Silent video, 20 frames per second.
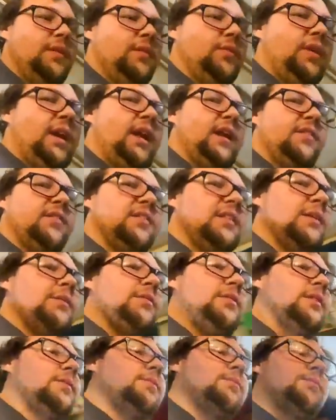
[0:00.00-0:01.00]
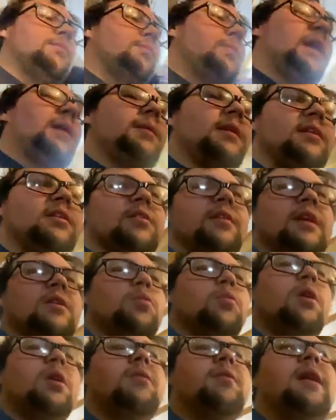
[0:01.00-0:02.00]
We had it since I was a baby until like
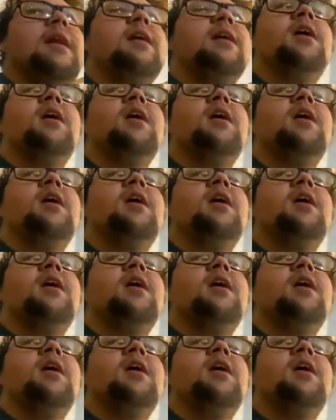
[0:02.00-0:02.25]
twelve. We had